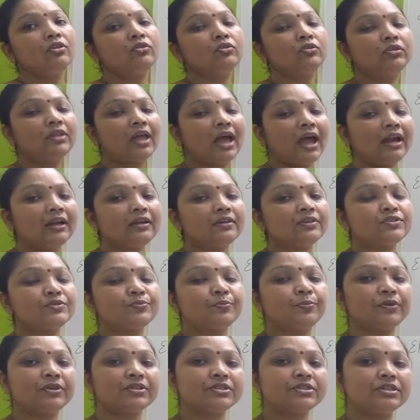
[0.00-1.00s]
So that is
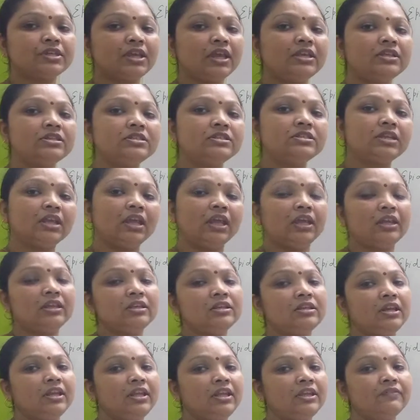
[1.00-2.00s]
present
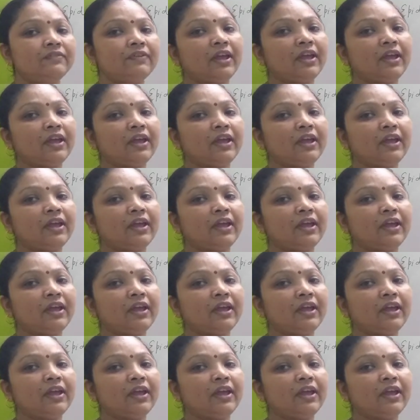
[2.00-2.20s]
in leaf